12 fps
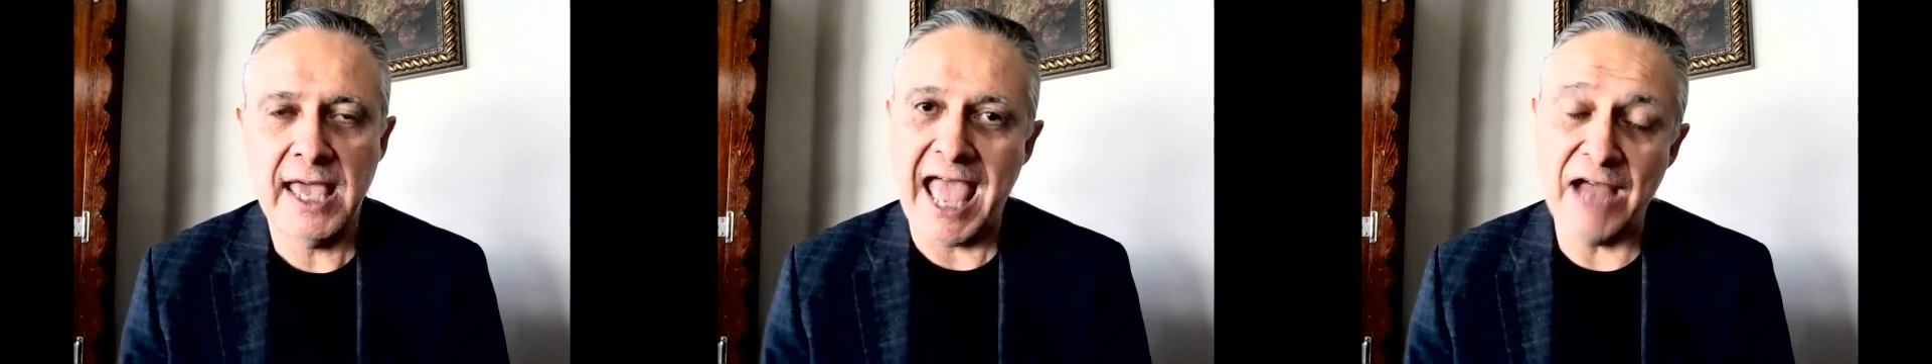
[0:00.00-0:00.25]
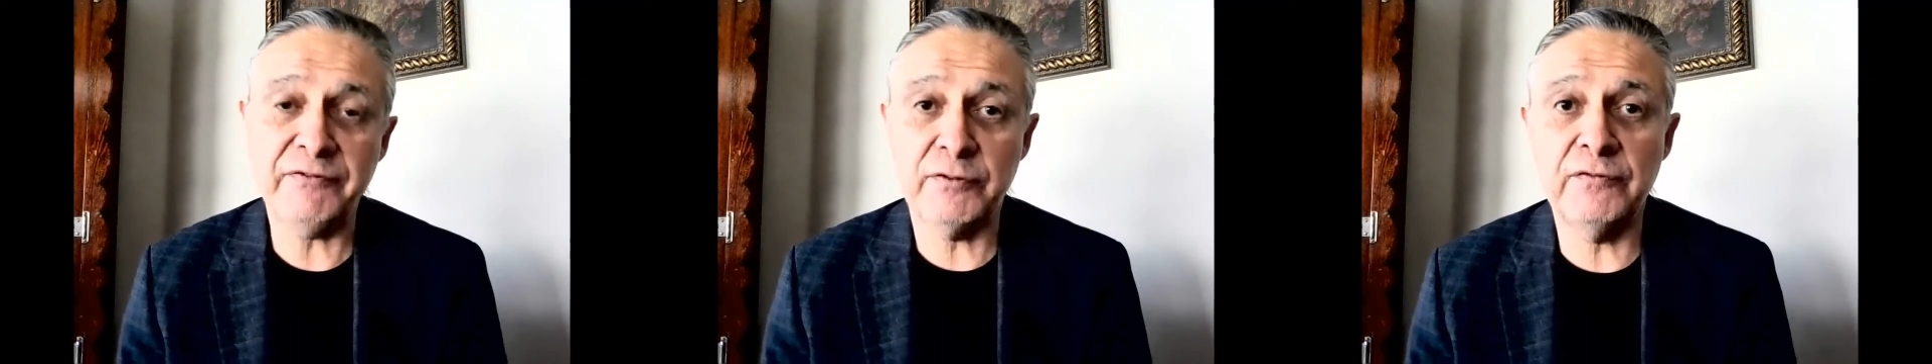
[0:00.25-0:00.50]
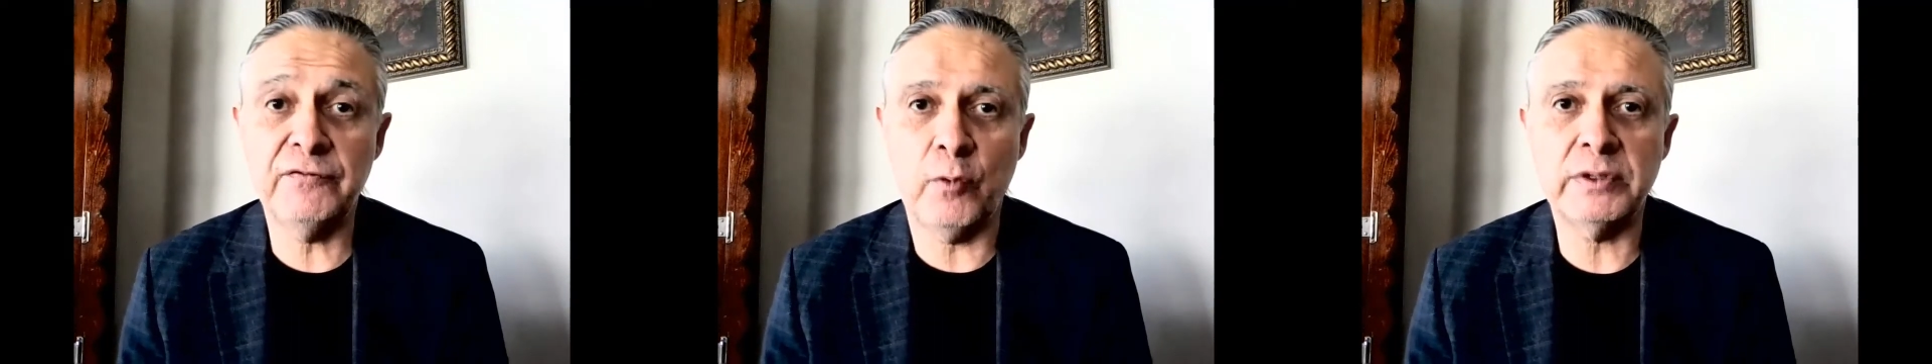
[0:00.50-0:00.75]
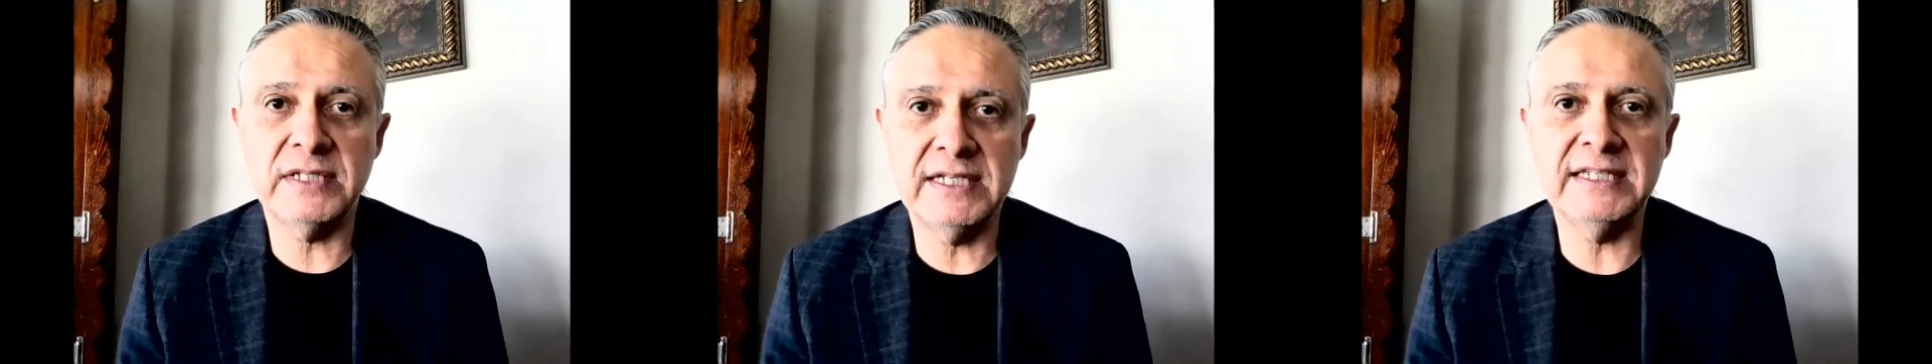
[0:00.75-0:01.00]
after
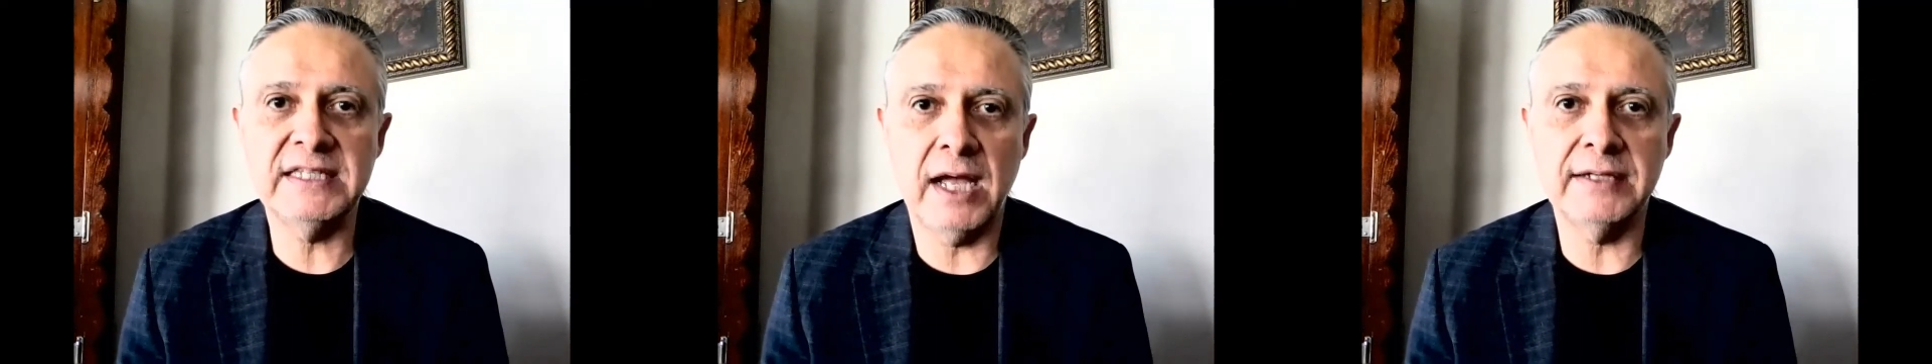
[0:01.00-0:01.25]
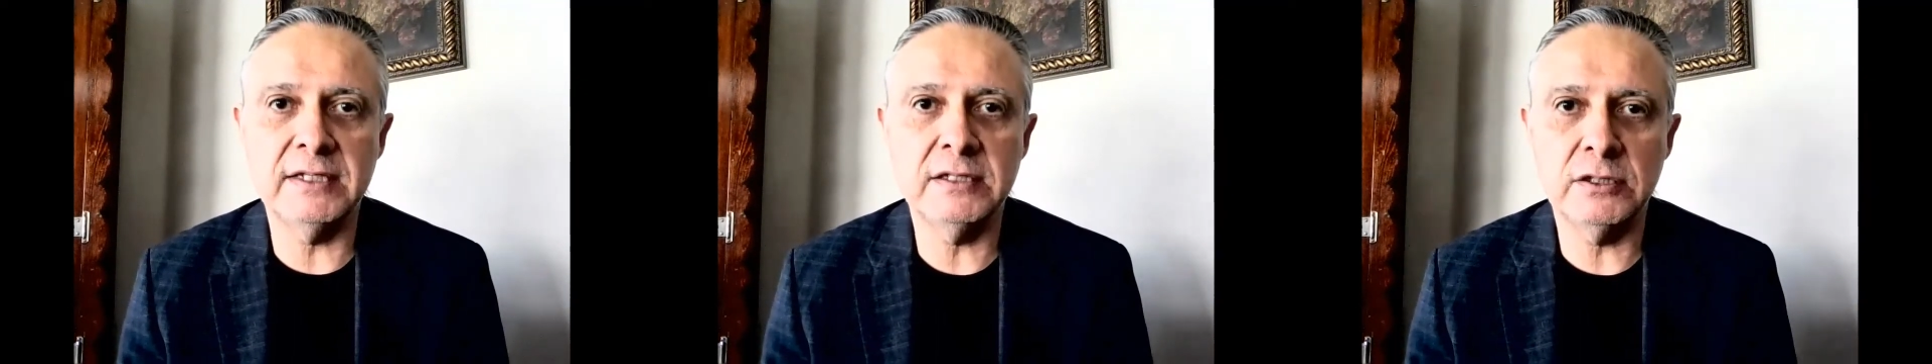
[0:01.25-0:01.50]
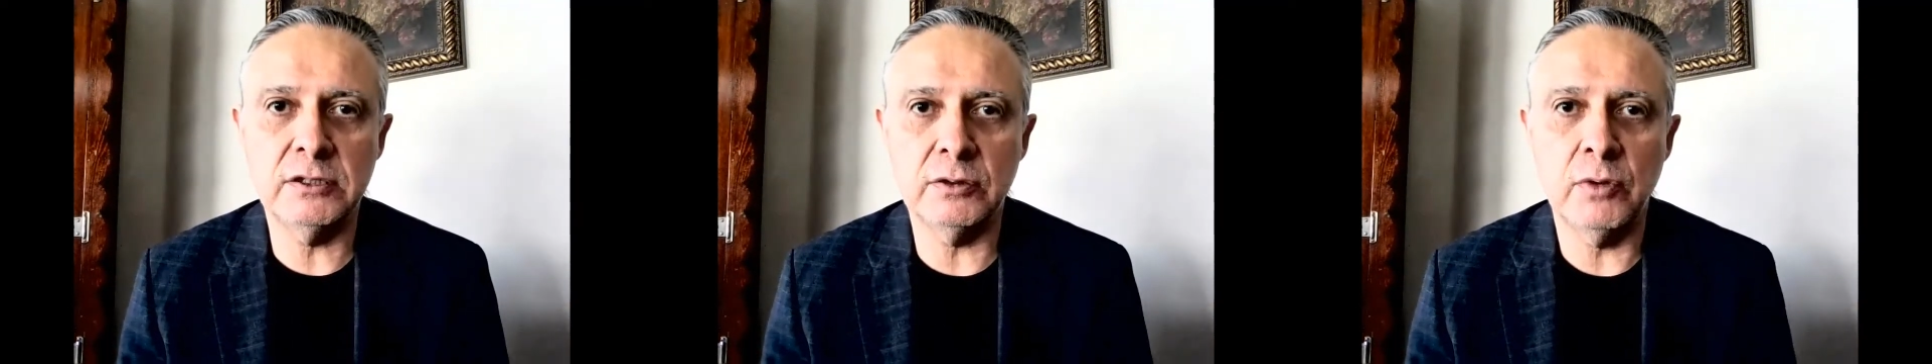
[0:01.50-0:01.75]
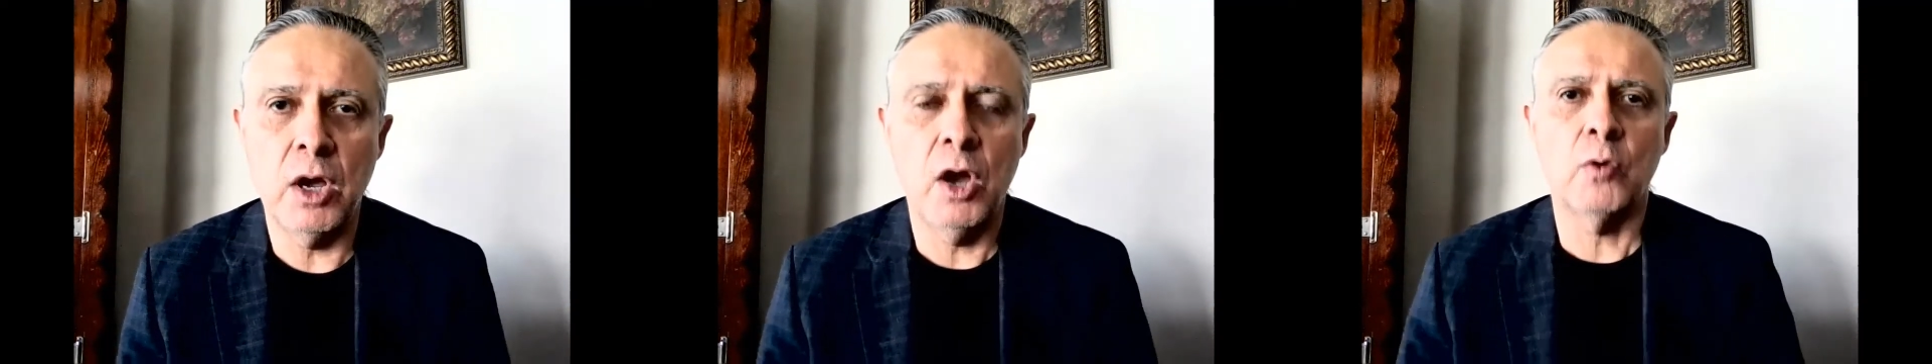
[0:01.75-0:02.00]
1492,